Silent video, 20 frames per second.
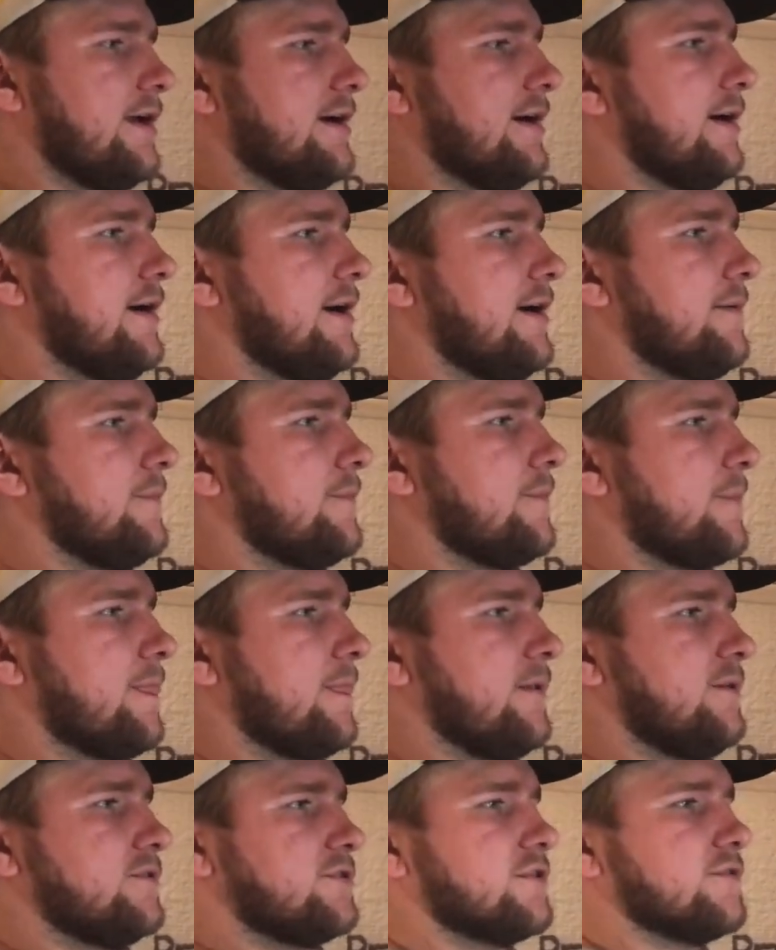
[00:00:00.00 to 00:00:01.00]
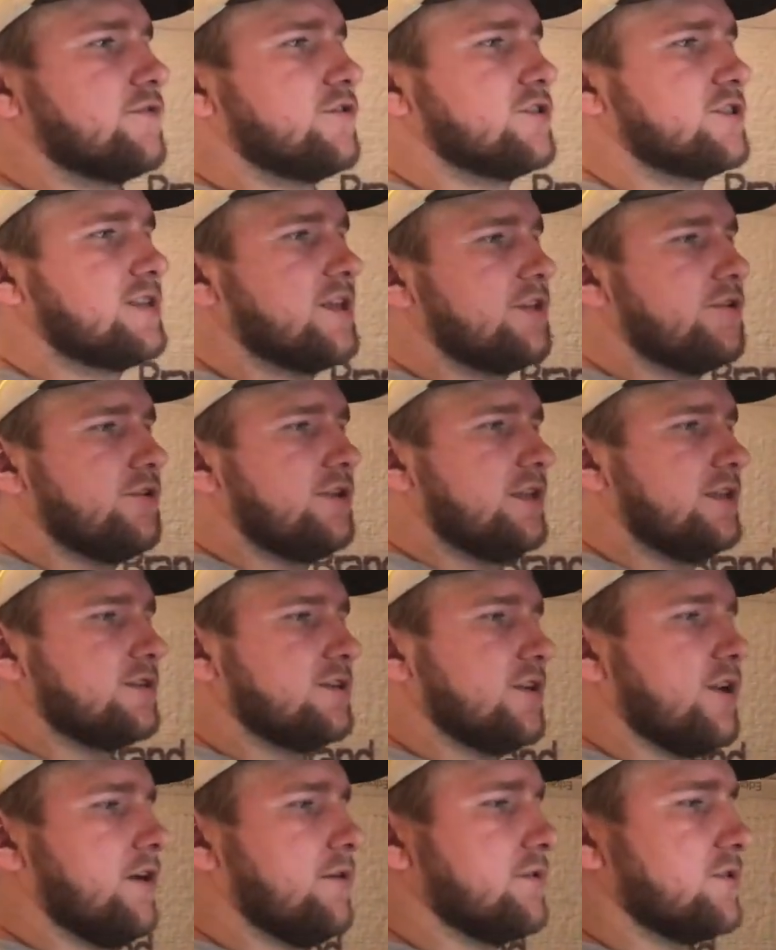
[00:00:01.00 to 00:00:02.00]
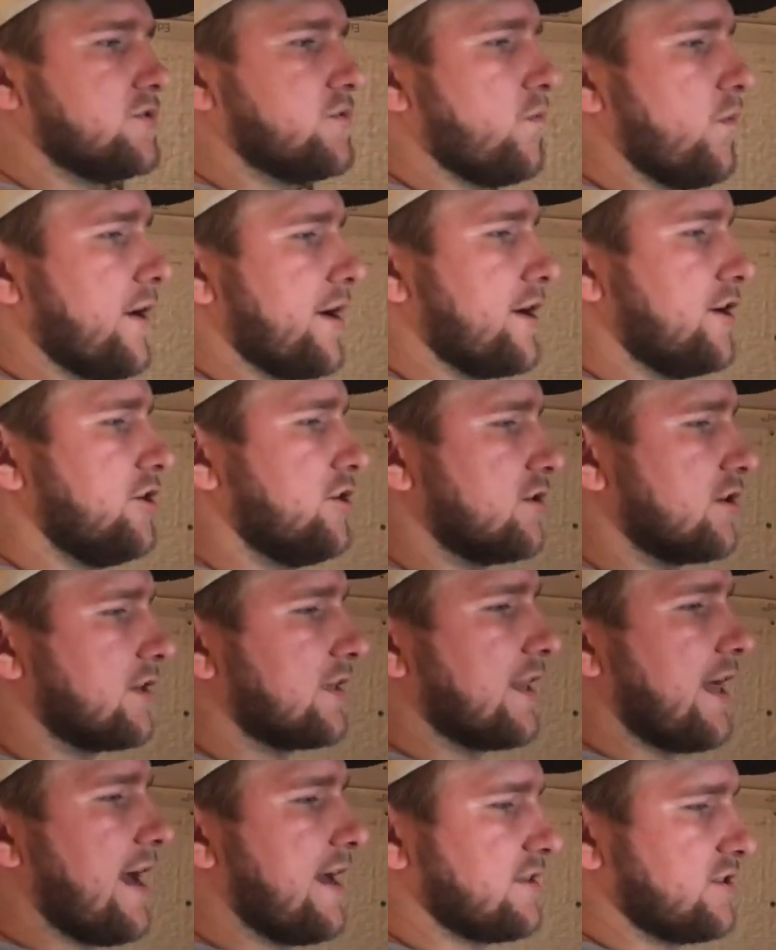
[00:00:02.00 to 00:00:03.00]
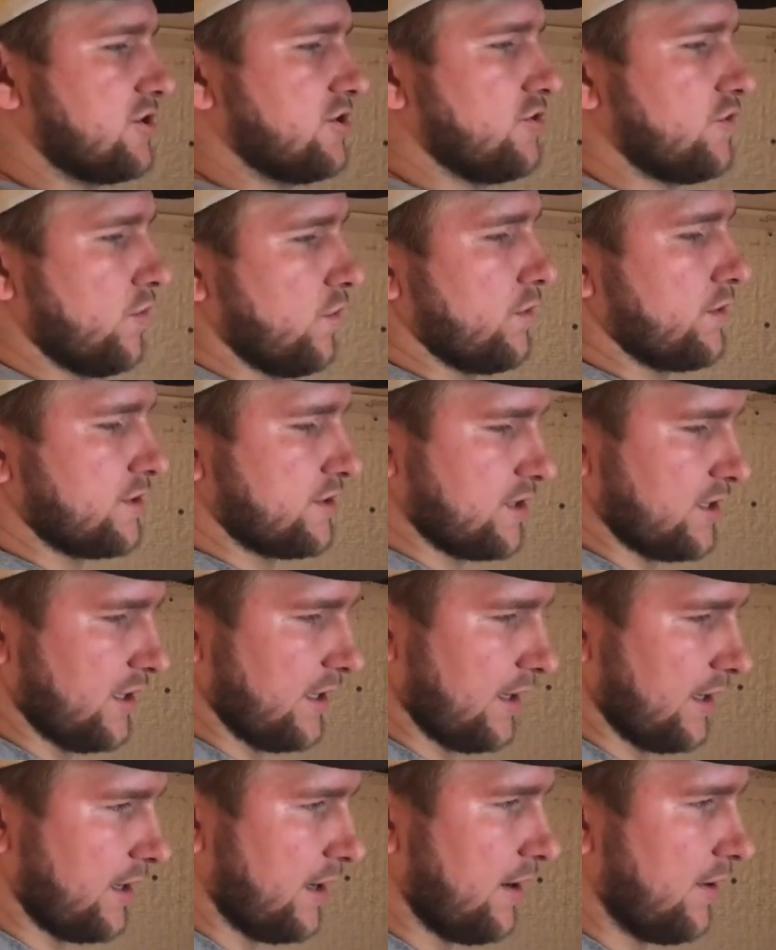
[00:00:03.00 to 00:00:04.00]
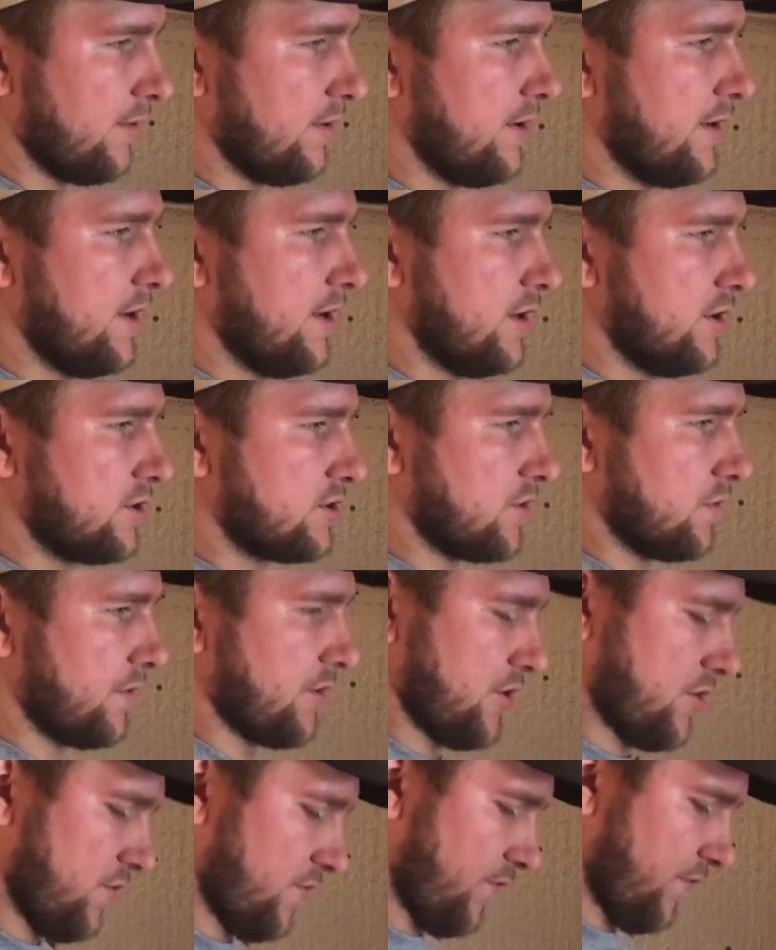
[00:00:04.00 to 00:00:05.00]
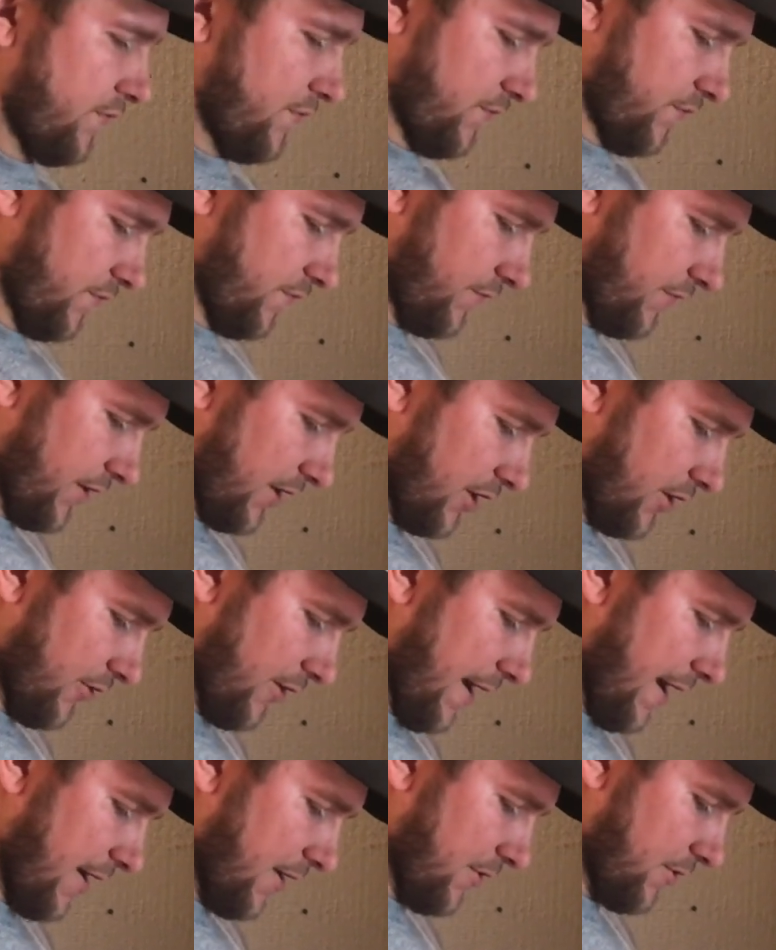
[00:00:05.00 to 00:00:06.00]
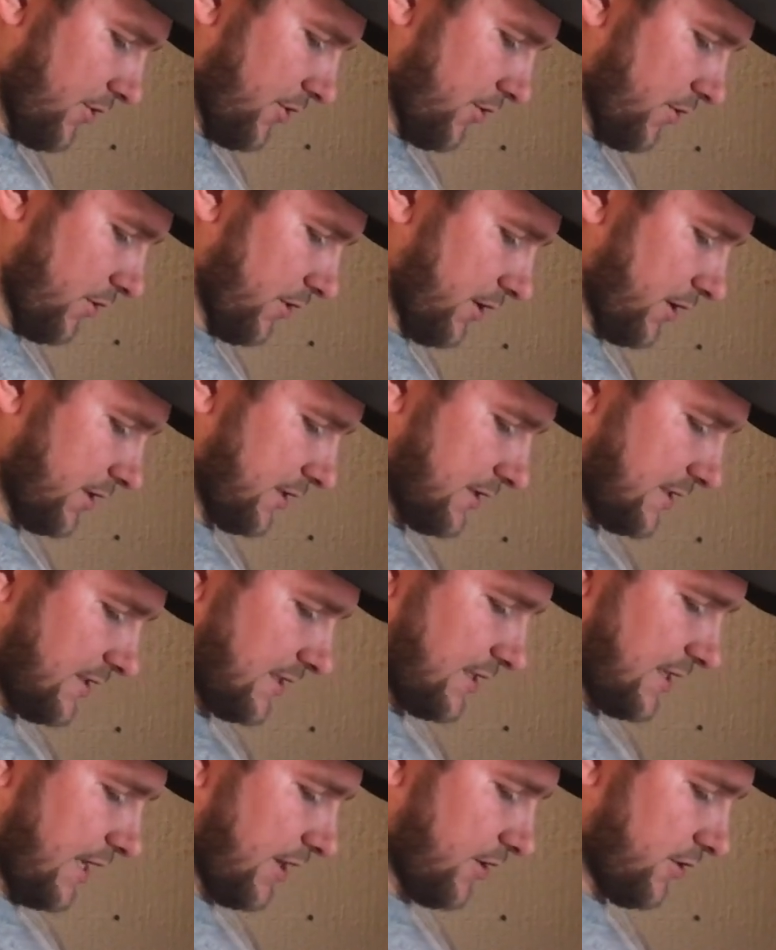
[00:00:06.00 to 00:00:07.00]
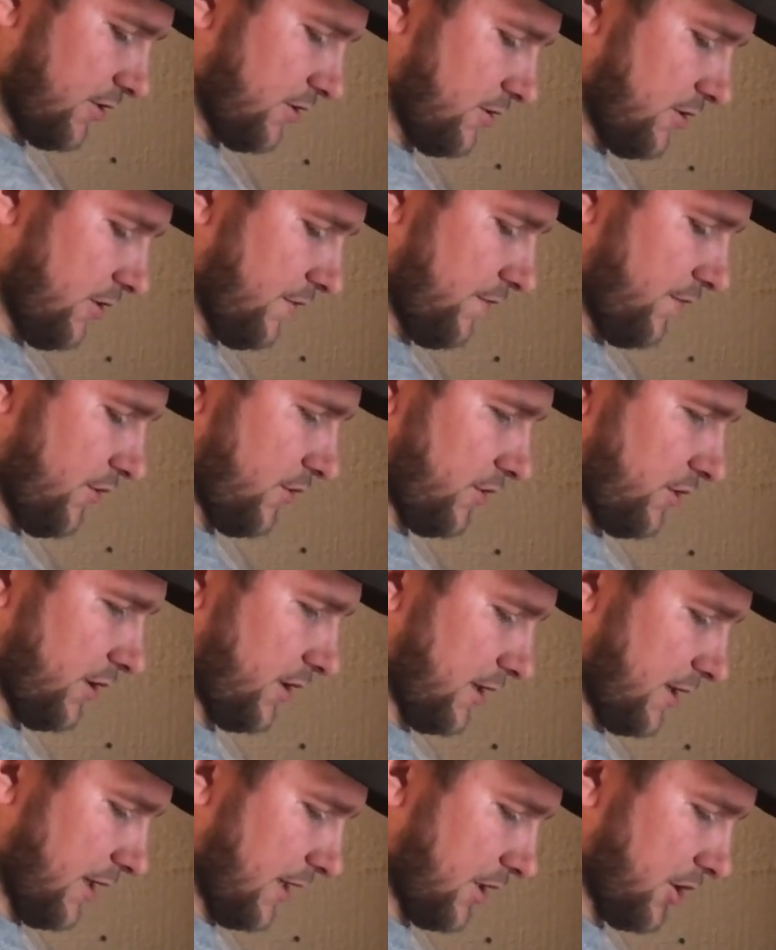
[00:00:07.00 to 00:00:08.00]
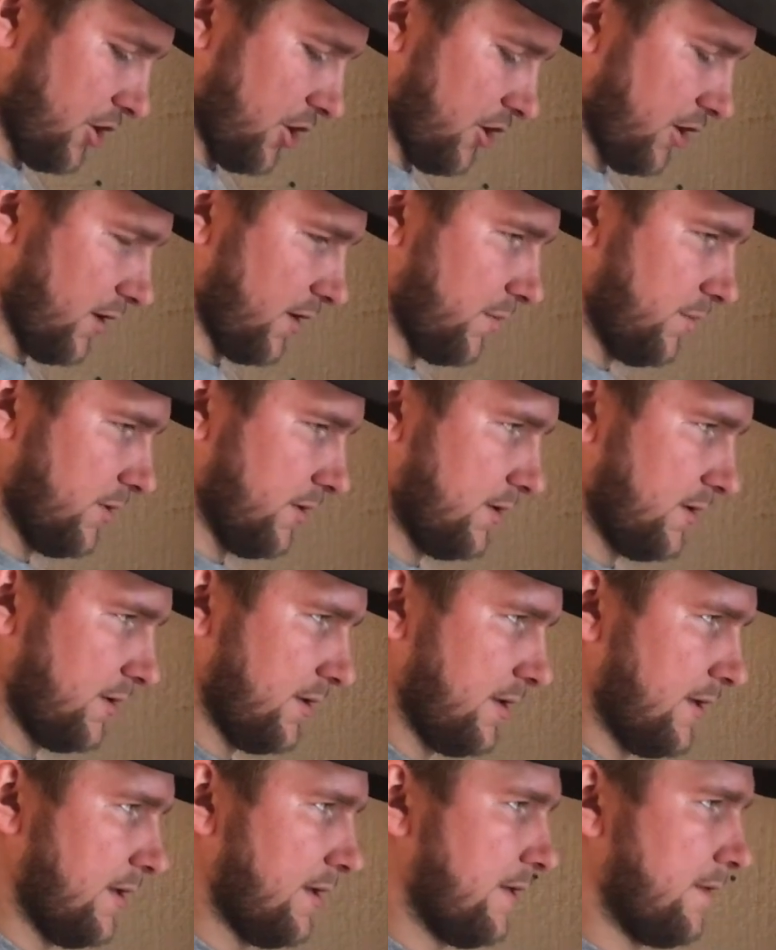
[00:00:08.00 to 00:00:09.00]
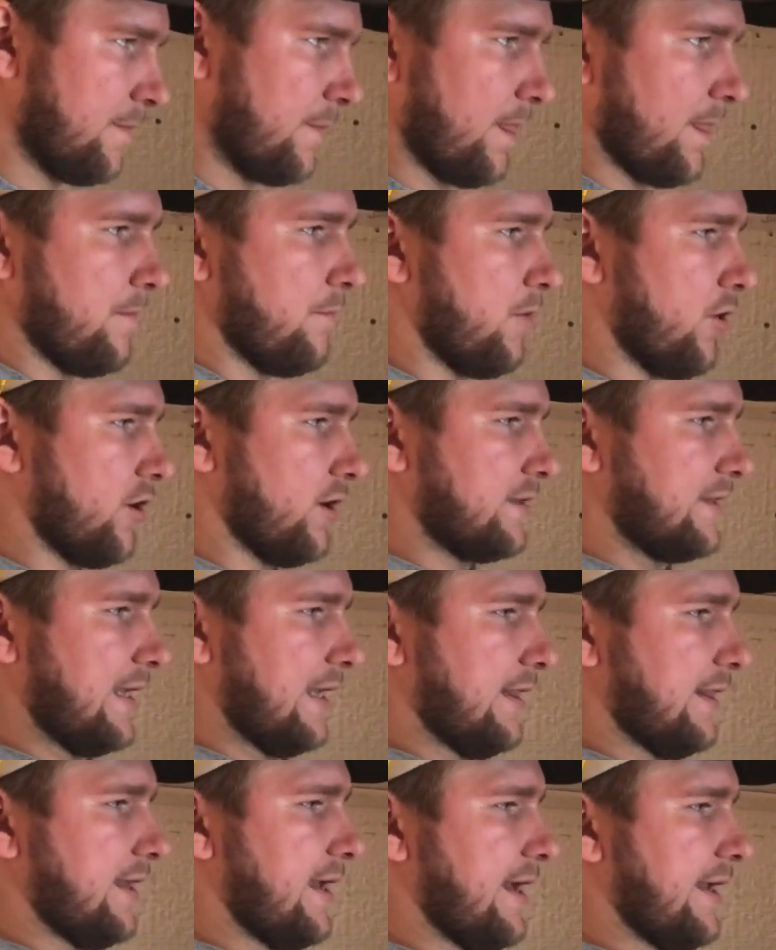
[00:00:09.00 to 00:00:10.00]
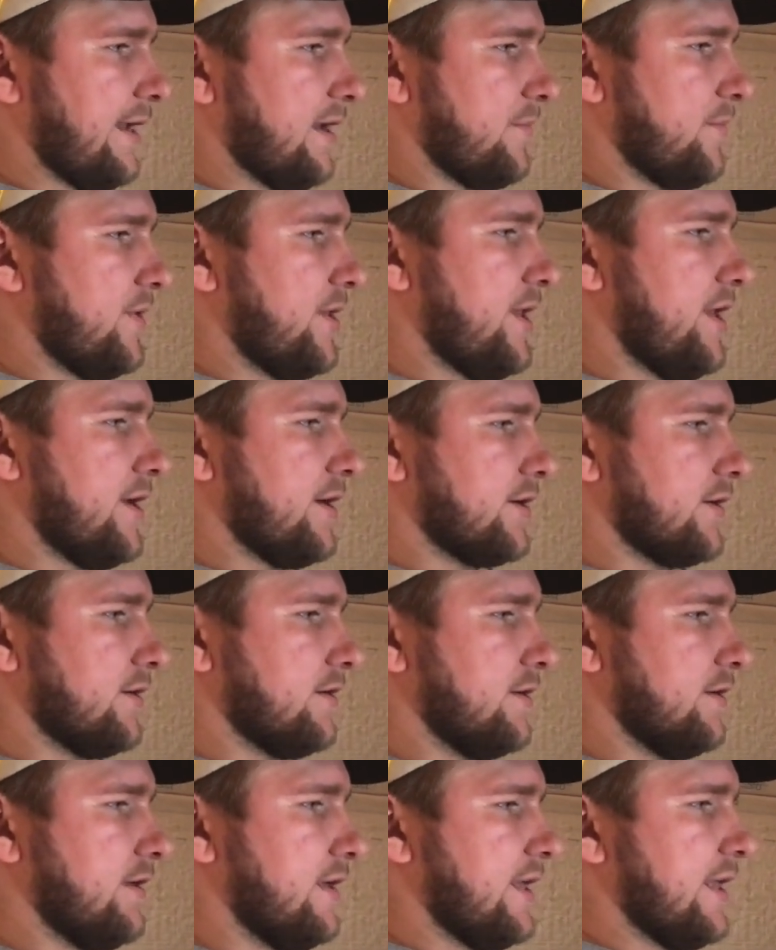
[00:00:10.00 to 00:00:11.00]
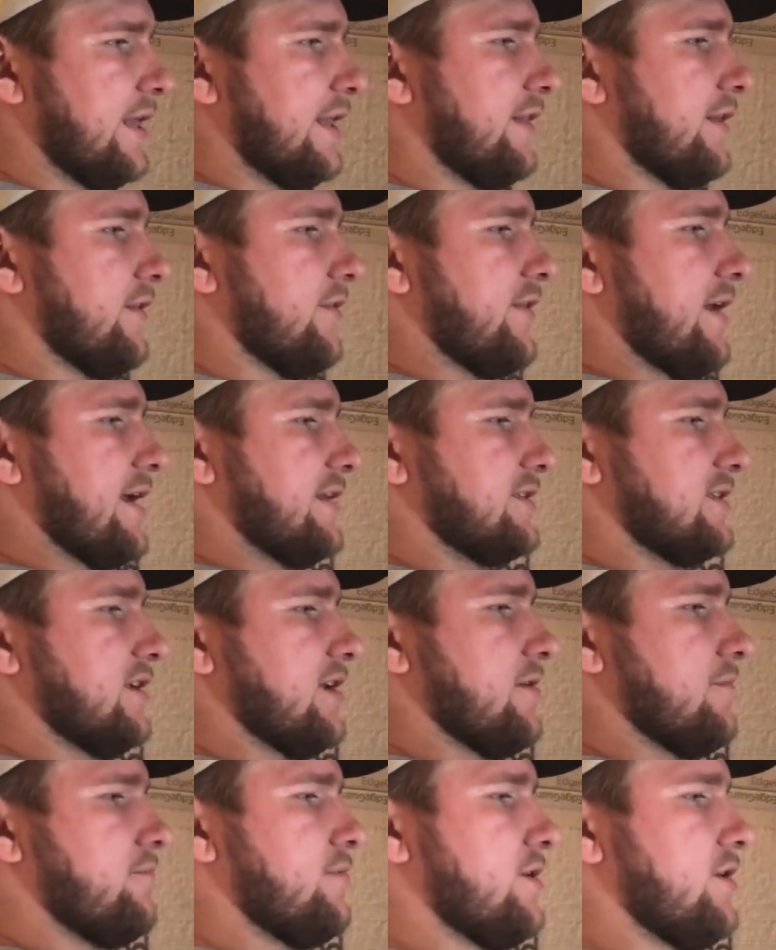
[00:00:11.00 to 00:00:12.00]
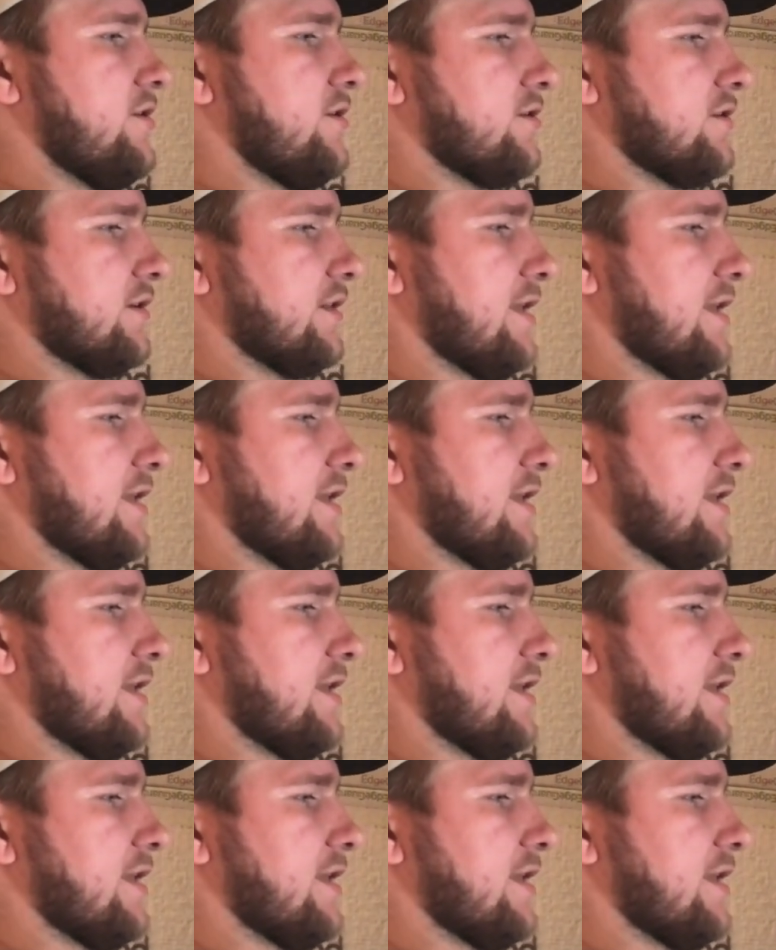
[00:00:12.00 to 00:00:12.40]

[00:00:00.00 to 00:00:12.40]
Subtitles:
So first thing you need to know is where your glass door is going to go. So when you figure out your center of your curb, mark that line up here, and then that's going to be your